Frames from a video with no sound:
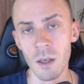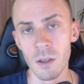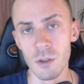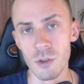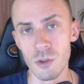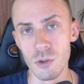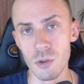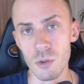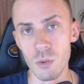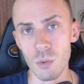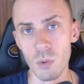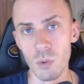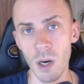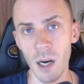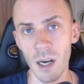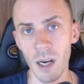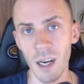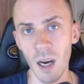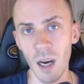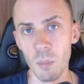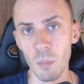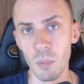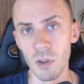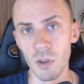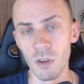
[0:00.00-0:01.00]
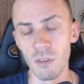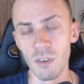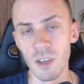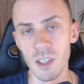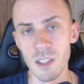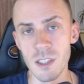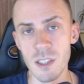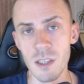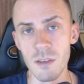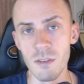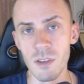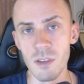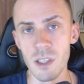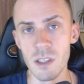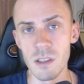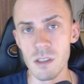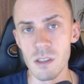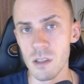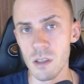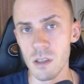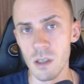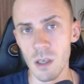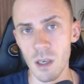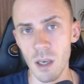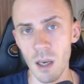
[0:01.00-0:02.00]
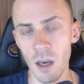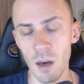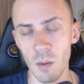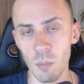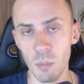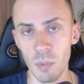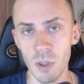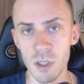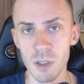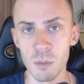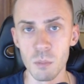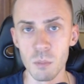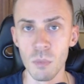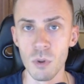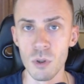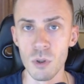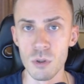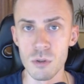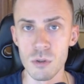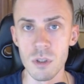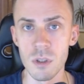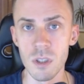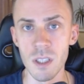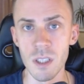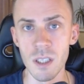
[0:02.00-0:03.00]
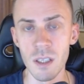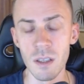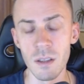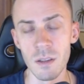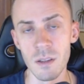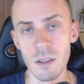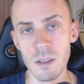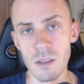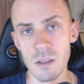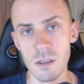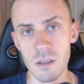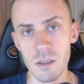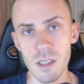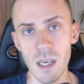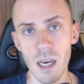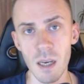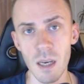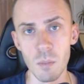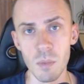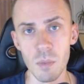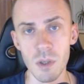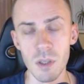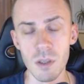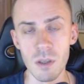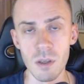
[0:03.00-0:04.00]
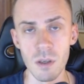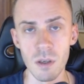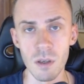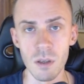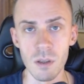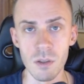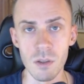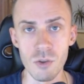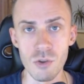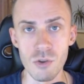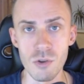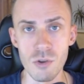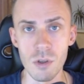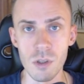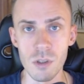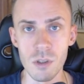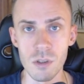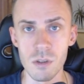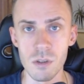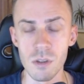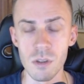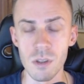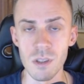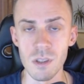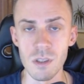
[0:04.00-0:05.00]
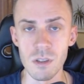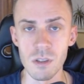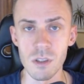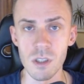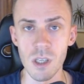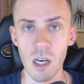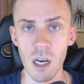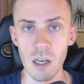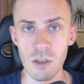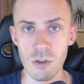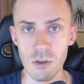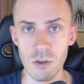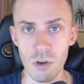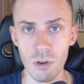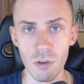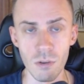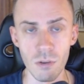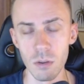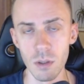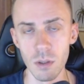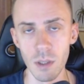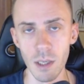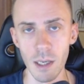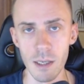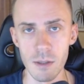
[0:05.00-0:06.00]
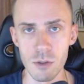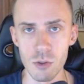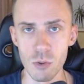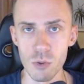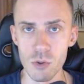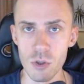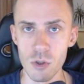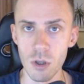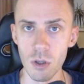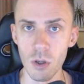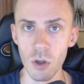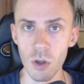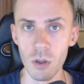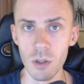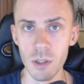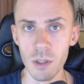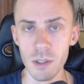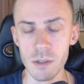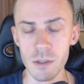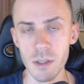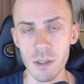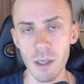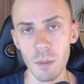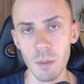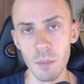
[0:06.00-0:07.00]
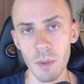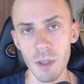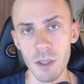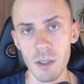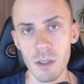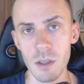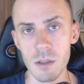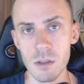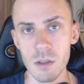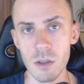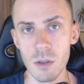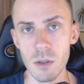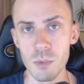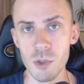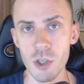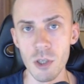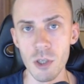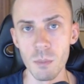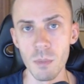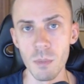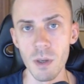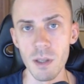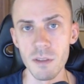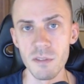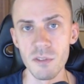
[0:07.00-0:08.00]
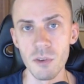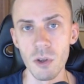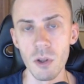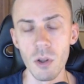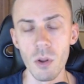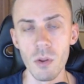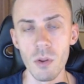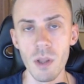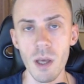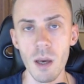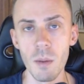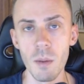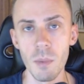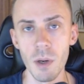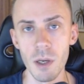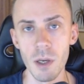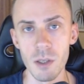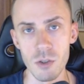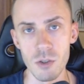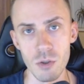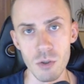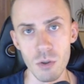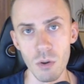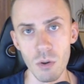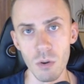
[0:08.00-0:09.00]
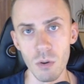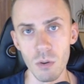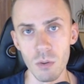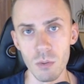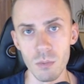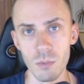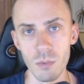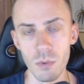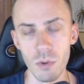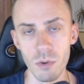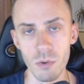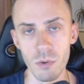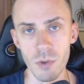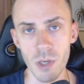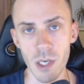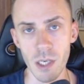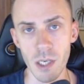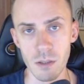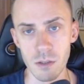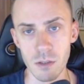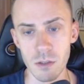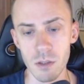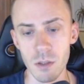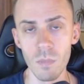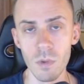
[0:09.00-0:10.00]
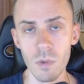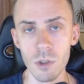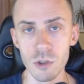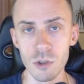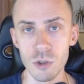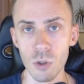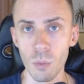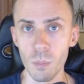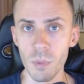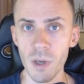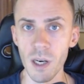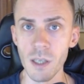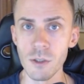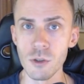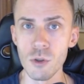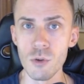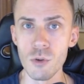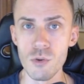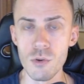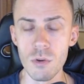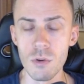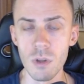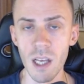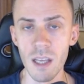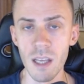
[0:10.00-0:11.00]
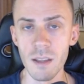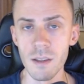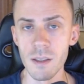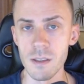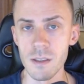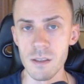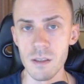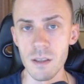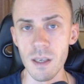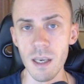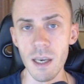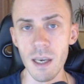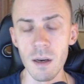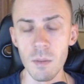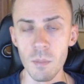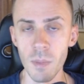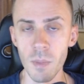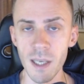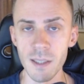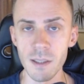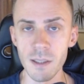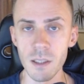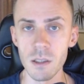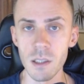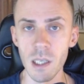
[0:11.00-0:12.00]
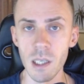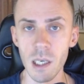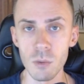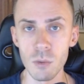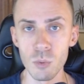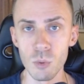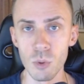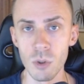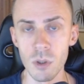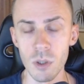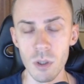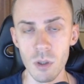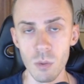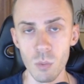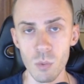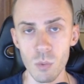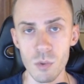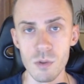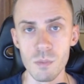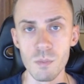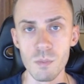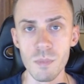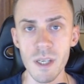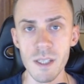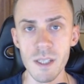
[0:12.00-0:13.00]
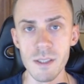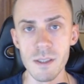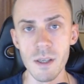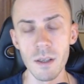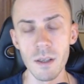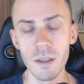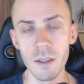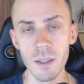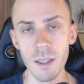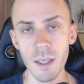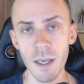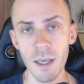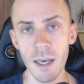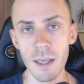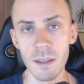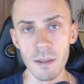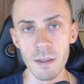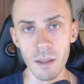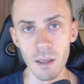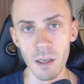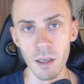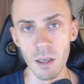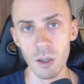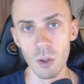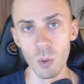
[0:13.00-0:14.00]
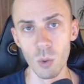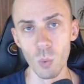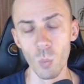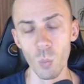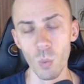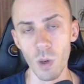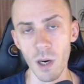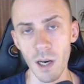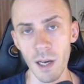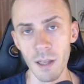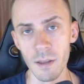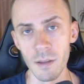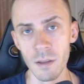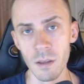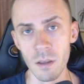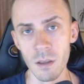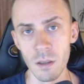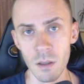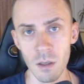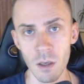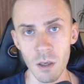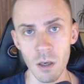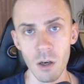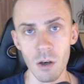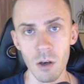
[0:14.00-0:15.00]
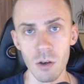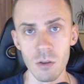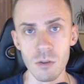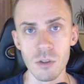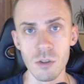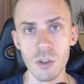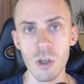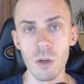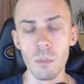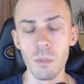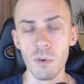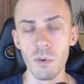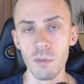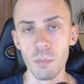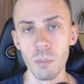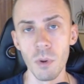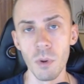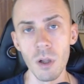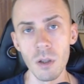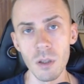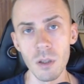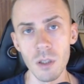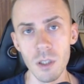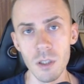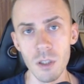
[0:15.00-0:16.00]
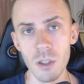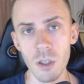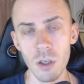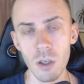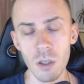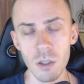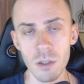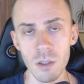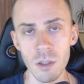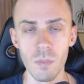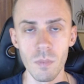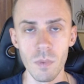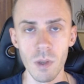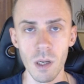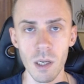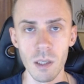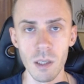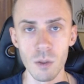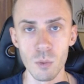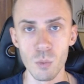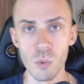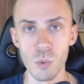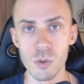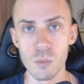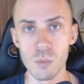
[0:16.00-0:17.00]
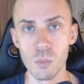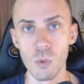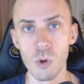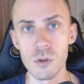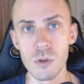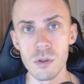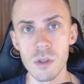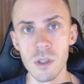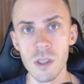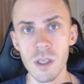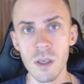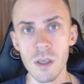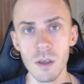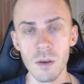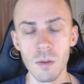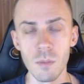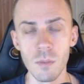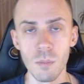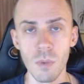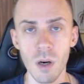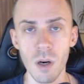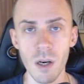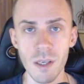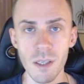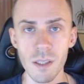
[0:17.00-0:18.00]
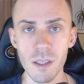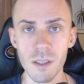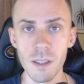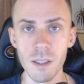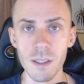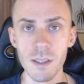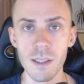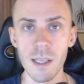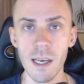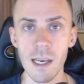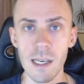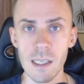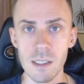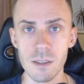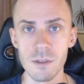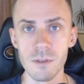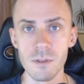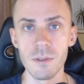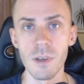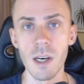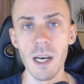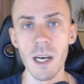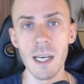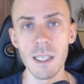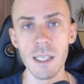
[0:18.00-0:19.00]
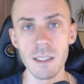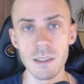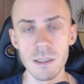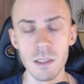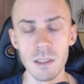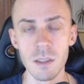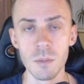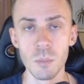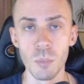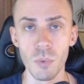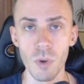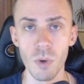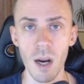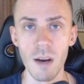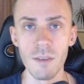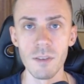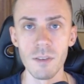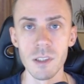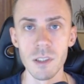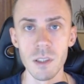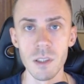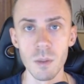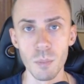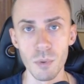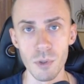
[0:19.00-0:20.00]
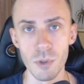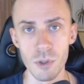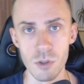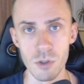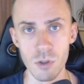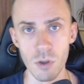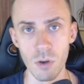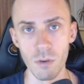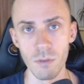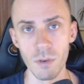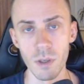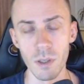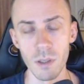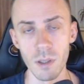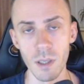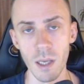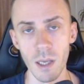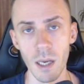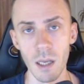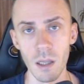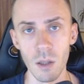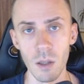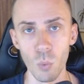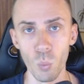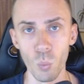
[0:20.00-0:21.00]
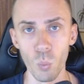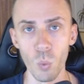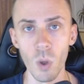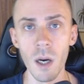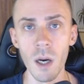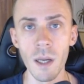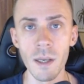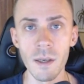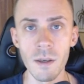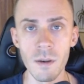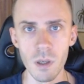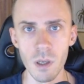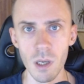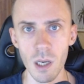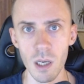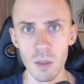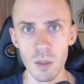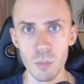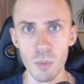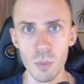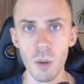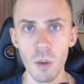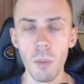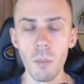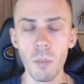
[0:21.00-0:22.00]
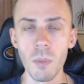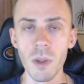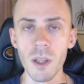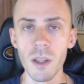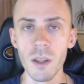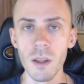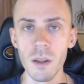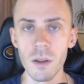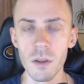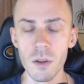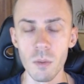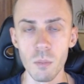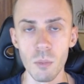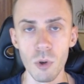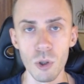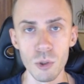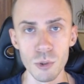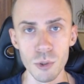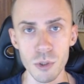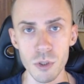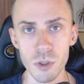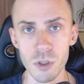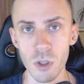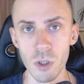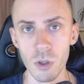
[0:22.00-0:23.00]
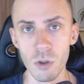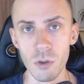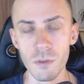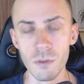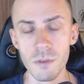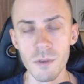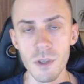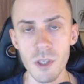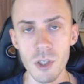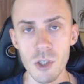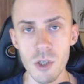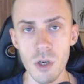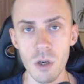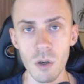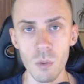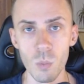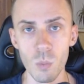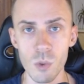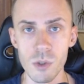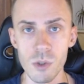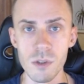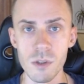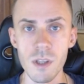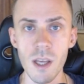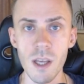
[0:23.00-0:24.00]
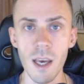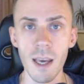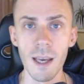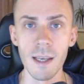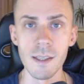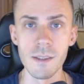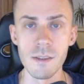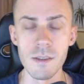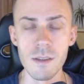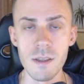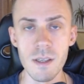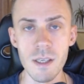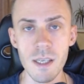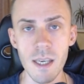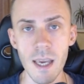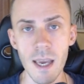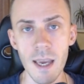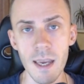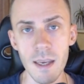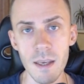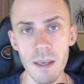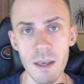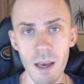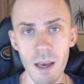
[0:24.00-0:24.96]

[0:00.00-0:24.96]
do a couple of activities here, but mostly this is gonna be just the discussion. As usual, all links gonna be in description, but follow them at your own risk. So prior to July this year, Manta Network was basically an L1 on top of Polkadot, and it was mostly marketed as fast, privacy-preserving L1, and probably the most known feature was the ZK